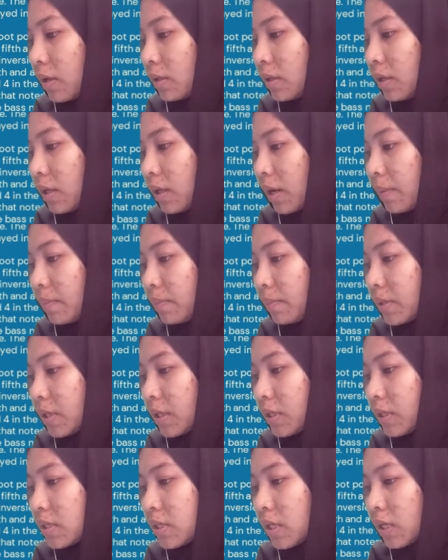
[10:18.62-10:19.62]

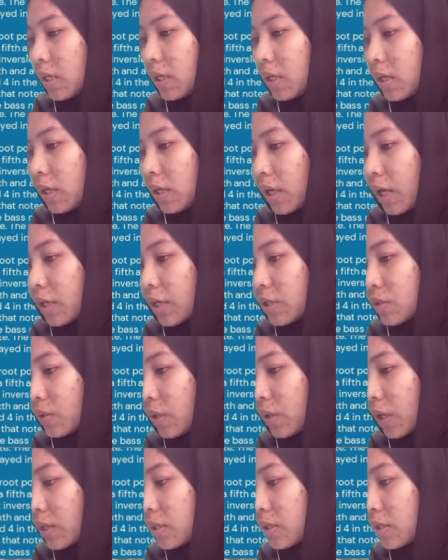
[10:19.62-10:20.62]
numbers here, as you
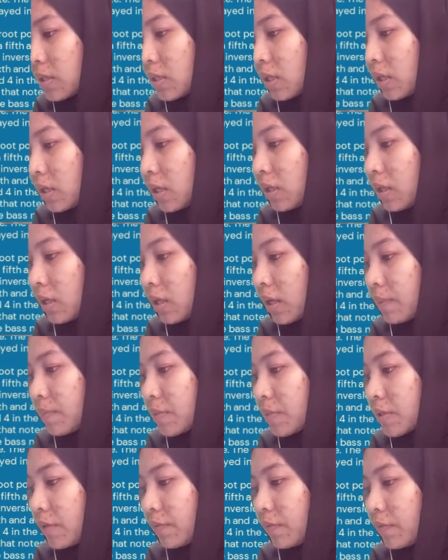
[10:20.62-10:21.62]
can see, the
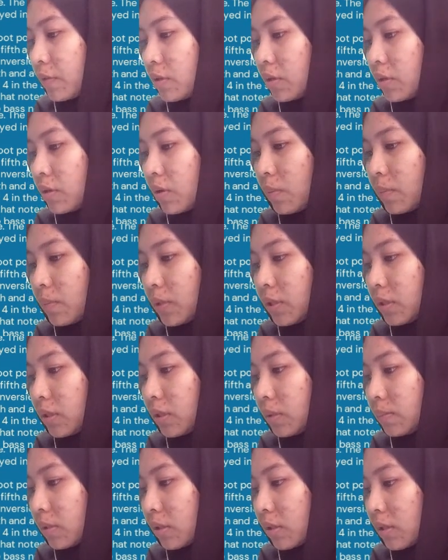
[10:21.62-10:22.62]
numbers after the Roman
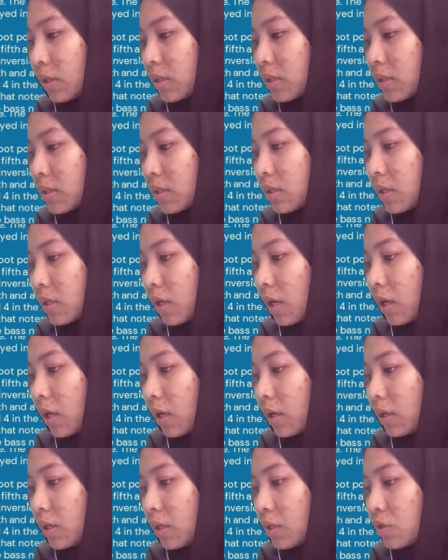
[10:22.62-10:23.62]
numerals,
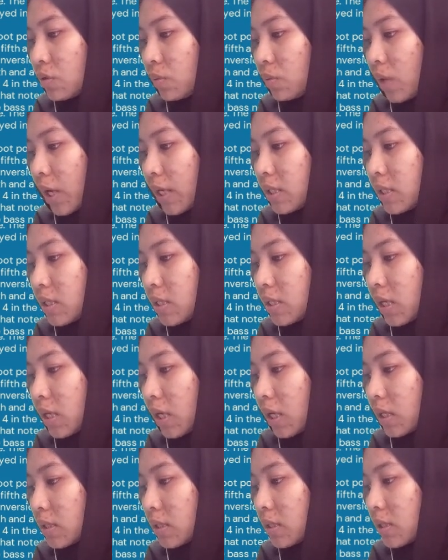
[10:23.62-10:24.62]
this one
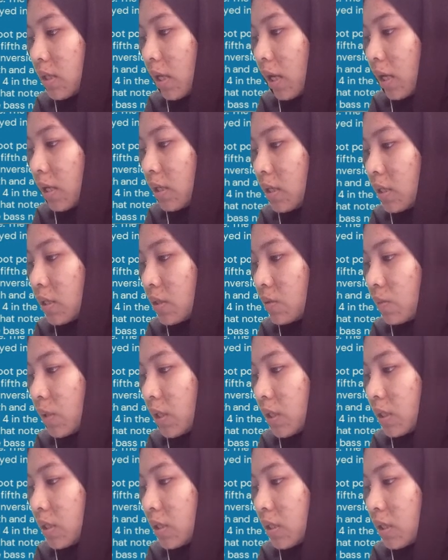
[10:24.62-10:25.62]
6 and this
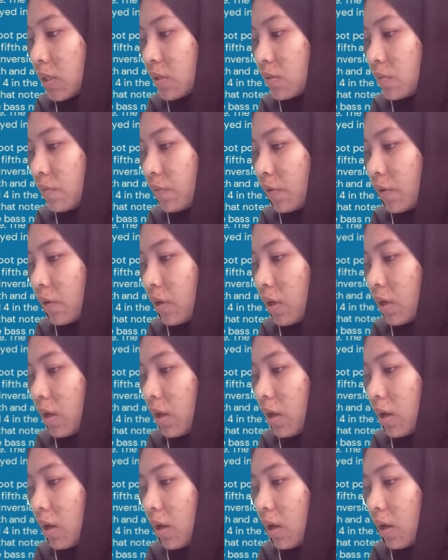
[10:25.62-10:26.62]
one the 6 4,
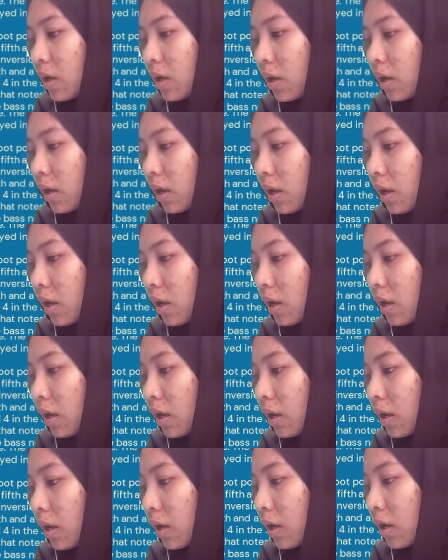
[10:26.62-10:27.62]

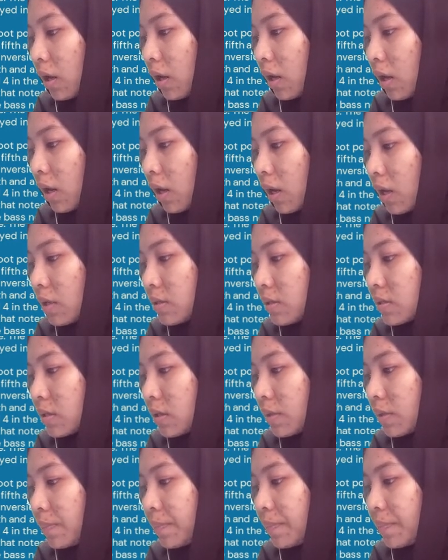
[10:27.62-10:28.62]
as
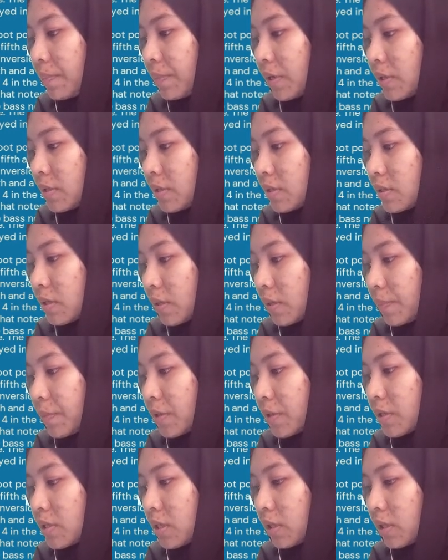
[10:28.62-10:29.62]
a
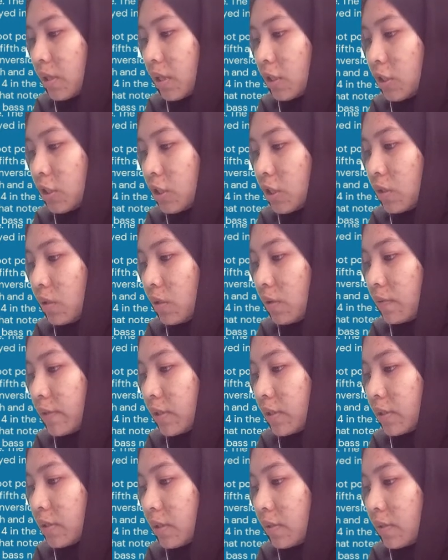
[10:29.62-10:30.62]
representation of
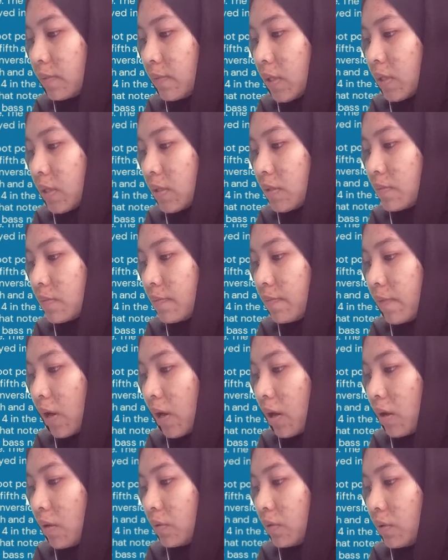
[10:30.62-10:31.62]
intervals
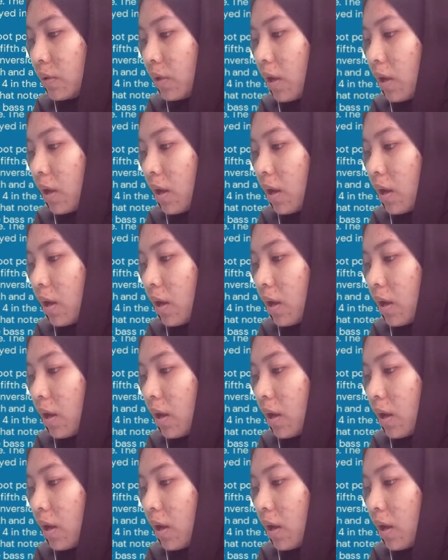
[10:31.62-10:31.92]
found